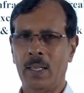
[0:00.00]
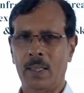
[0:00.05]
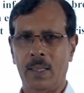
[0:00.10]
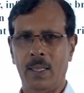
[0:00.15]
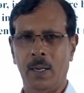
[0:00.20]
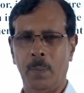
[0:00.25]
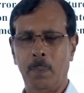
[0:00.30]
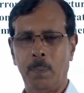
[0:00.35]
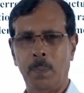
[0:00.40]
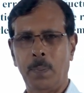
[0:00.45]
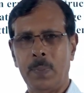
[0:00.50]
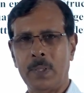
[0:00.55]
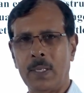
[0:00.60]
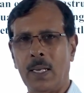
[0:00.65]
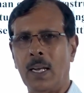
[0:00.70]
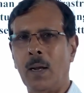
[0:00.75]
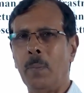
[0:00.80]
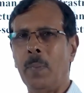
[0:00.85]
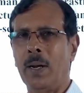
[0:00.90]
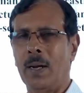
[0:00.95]
the
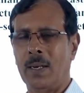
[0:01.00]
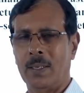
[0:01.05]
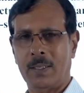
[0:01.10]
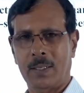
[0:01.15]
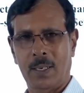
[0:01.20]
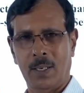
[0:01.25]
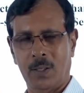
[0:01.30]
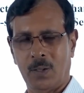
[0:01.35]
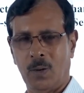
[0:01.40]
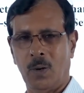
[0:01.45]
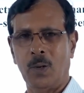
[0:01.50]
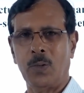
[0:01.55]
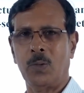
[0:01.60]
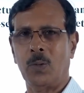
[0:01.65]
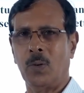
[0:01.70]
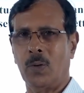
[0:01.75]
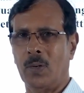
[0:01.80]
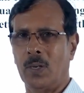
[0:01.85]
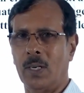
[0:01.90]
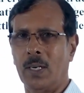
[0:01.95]
settlement risk is
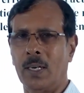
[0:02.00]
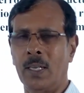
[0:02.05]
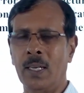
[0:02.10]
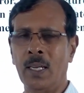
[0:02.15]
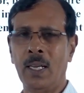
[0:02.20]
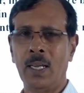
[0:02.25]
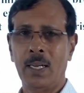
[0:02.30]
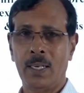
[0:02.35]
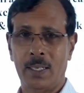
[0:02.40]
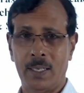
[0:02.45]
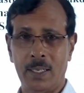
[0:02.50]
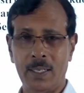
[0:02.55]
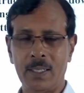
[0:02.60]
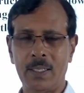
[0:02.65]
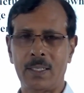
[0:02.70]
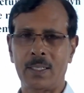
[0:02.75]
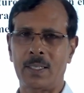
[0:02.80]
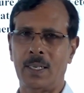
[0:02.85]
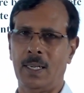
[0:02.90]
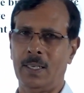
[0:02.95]
also called the
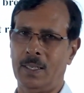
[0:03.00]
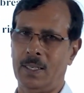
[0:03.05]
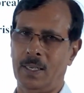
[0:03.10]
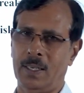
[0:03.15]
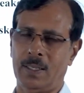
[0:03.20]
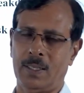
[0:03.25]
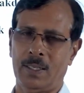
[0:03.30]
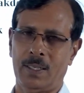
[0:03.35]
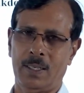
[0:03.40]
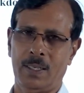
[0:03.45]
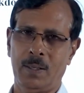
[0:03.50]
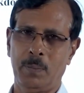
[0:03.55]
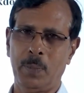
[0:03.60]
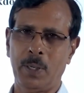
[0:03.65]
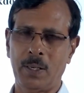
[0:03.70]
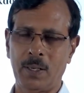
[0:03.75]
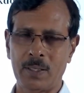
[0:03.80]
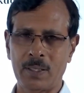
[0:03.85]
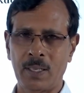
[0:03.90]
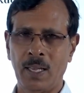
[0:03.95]
Herstatt risk,
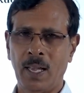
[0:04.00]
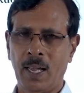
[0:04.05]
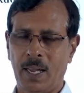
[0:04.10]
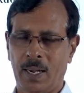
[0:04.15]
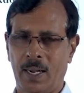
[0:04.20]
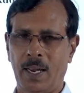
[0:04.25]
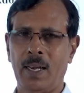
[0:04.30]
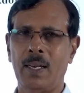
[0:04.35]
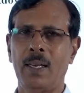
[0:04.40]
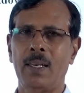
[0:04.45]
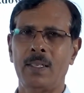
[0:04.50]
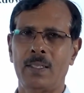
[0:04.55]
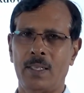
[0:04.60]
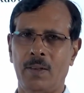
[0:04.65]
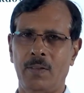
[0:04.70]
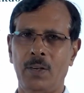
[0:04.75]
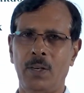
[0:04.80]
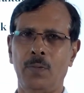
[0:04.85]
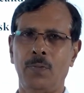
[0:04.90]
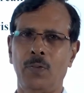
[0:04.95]
because in
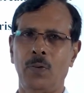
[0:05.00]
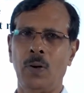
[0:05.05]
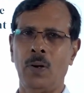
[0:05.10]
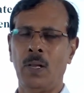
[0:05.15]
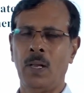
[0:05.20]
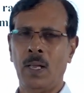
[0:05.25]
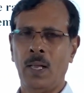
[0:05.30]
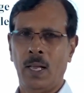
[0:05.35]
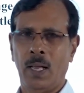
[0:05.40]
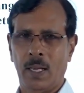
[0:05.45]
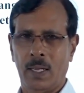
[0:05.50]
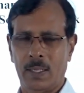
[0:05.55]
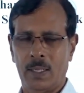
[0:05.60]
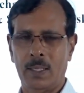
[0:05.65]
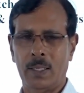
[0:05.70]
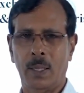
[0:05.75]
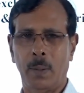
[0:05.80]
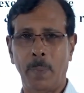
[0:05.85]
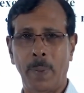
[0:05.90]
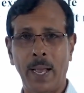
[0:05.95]
1974,
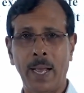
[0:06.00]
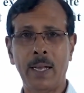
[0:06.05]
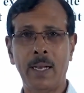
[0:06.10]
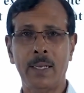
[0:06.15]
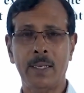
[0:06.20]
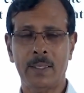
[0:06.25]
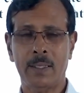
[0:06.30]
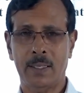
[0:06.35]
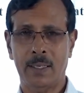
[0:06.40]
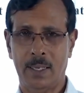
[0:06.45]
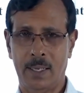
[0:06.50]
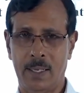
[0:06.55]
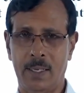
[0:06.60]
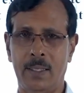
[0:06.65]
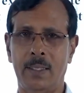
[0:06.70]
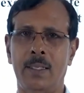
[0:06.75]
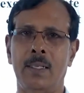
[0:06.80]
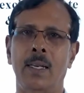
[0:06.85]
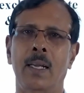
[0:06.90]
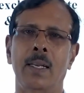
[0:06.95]
the bankers
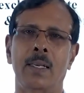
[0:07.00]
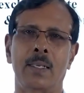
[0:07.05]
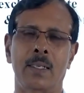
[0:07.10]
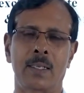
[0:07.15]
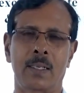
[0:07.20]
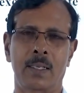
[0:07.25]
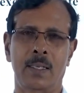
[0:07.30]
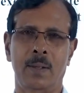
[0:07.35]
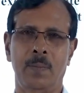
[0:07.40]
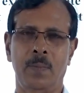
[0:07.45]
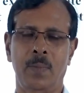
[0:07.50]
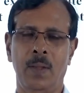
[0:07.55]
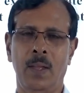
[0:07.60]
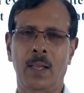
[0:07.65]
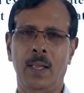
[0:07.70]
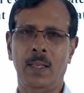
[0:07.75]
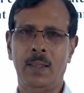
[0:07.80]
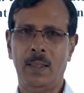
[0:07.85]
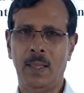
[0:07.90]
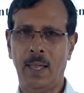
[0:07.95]
Herstatt,
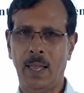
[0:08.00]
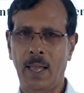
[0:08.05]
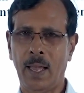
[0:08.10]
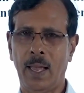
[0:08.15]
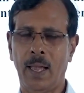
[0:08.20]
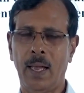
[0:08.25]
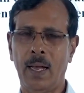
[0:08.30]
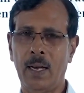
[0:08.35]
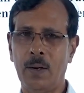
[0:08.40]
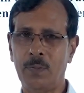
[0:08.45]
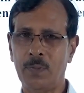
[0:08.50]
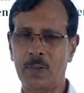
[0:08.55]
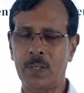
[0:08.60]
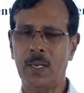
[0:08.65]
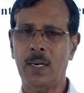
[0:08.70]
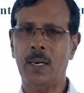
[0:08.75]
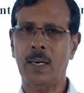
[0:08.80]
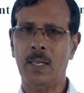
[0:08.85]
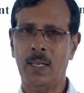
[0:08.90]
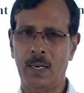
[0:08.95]
they,
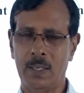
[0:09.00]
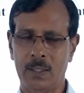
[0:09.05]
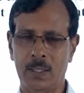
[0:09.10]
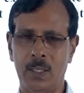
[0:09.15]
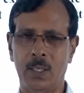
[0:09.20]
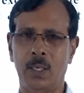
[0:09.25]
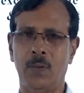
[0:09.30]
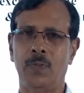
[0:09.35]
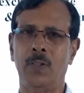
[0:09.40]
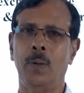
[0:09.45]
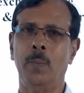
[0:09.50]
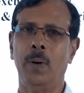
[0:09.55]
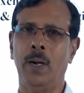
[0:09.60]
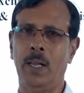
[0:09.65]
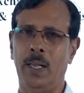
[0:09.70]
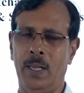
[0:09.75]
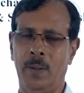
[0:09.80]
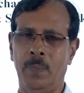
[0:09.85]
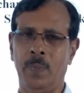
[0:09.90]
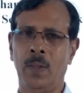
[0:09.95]
after receipt of the
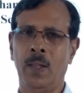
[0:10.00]
money,